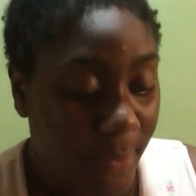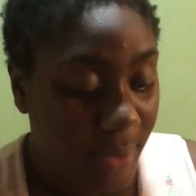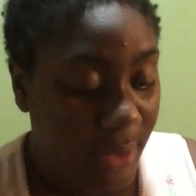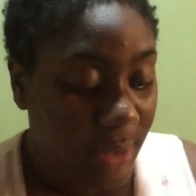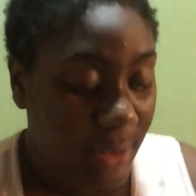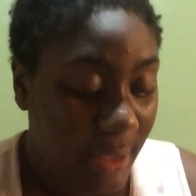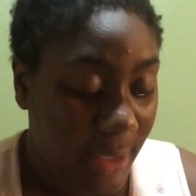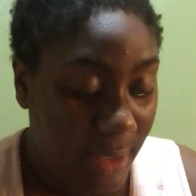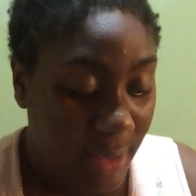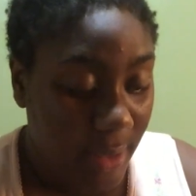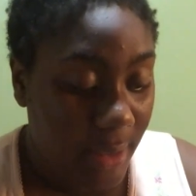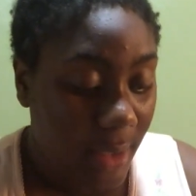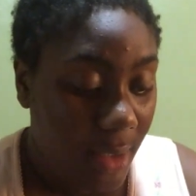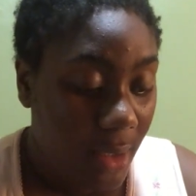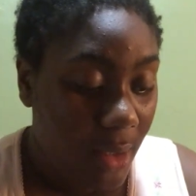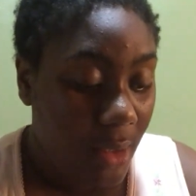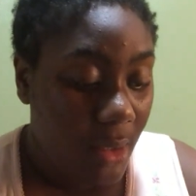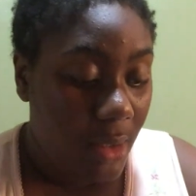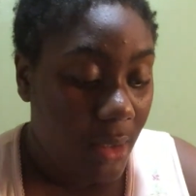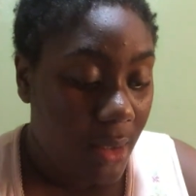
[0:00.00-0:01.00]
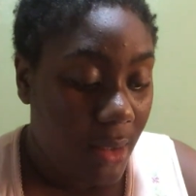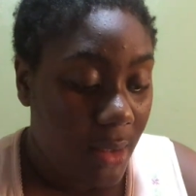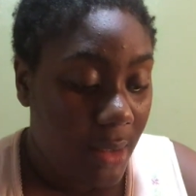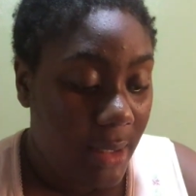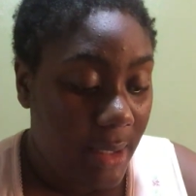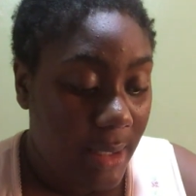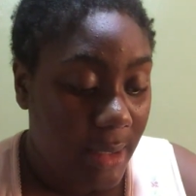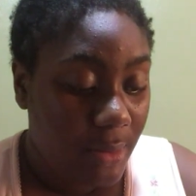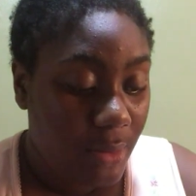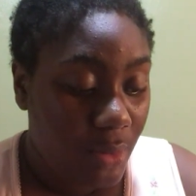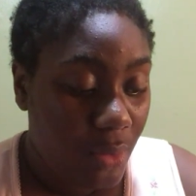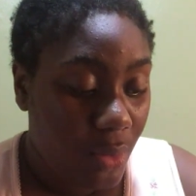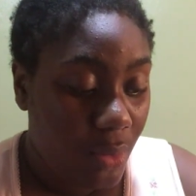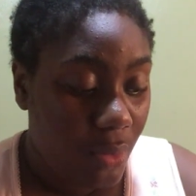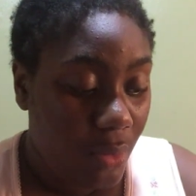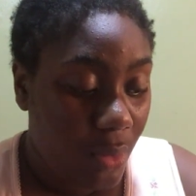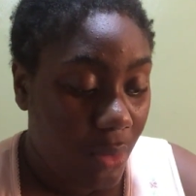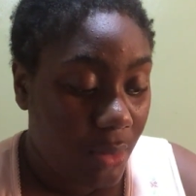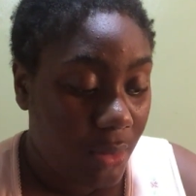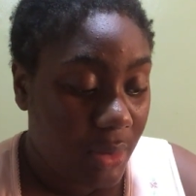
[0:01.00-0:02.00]
But then I
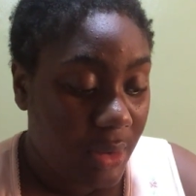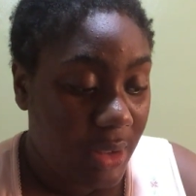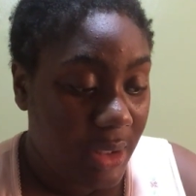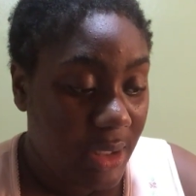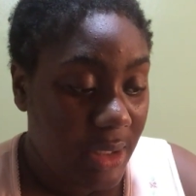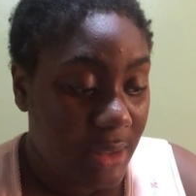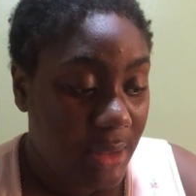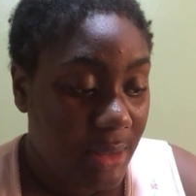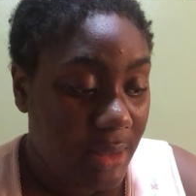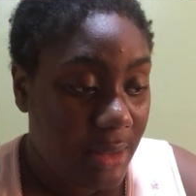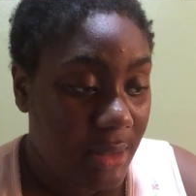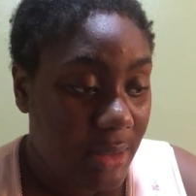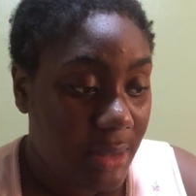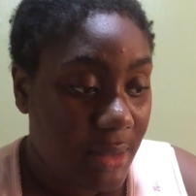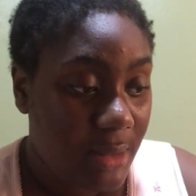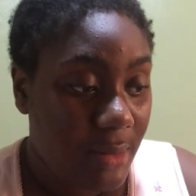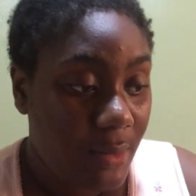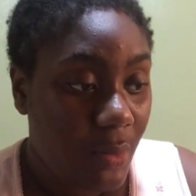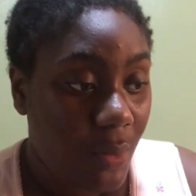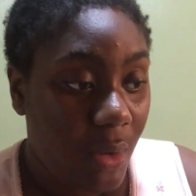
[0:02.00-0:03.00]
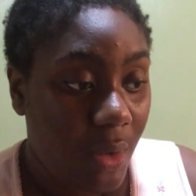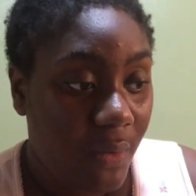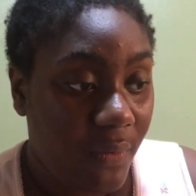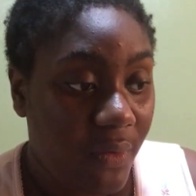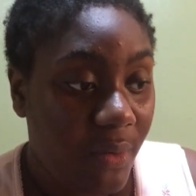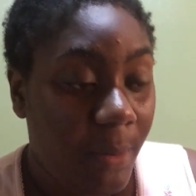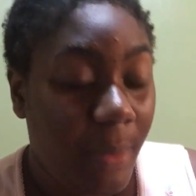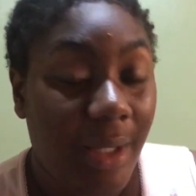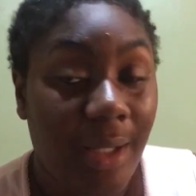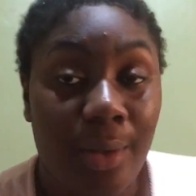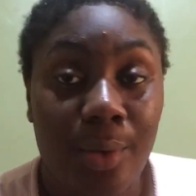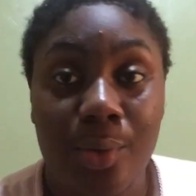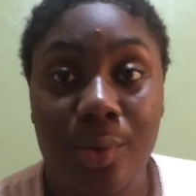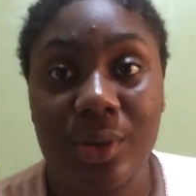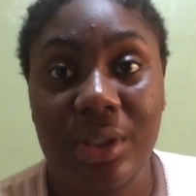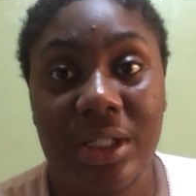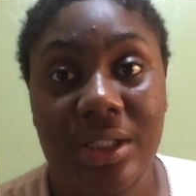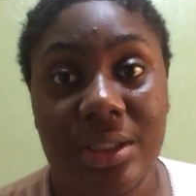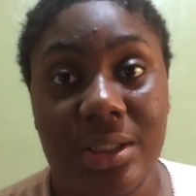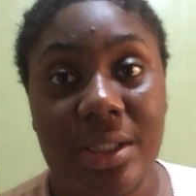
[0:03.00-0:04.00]
know all things work for my
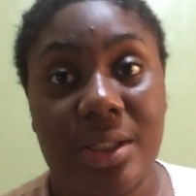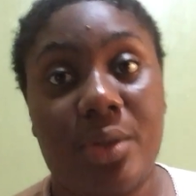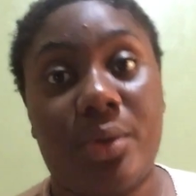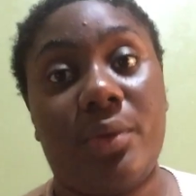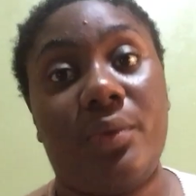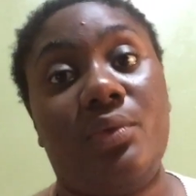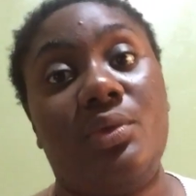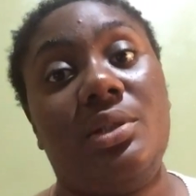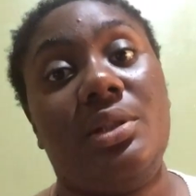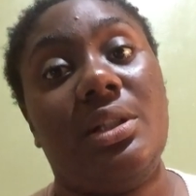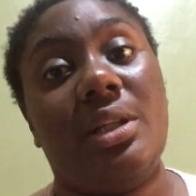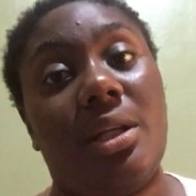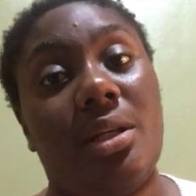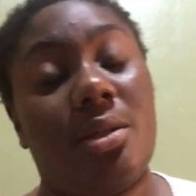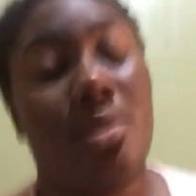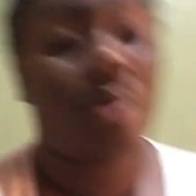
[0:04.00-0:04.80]
good at the end of the day.